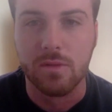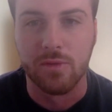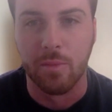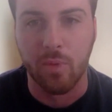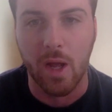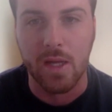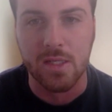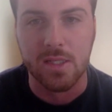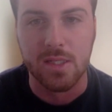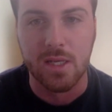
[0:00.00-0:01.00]
for
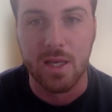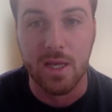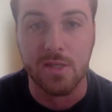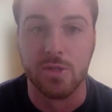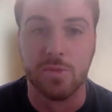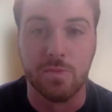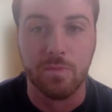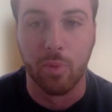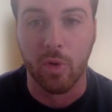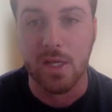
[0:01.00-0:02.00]
Bryce is
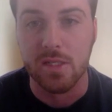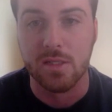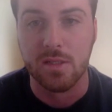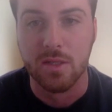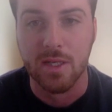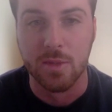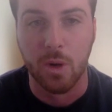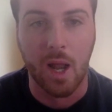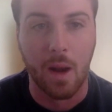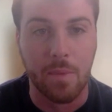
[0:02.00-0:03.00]
Breeze, is
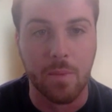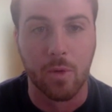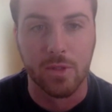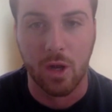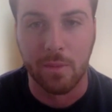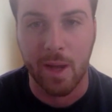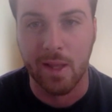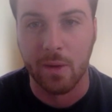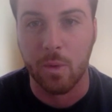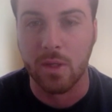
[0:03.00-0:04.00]
what a lot of people are talking
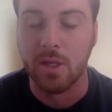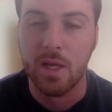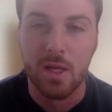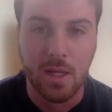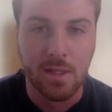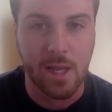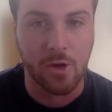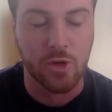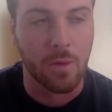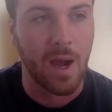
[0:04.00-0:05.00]
about. Like what
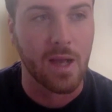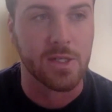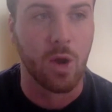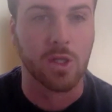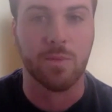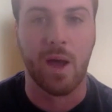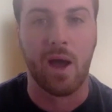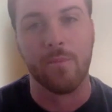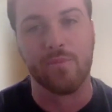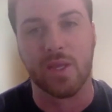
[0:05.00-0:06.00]
Daniel Jeremiah talked
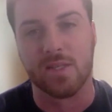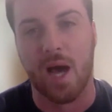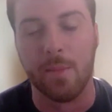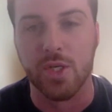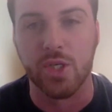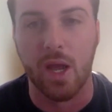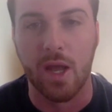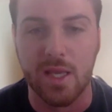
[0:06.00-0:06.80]
about, Todd McShay,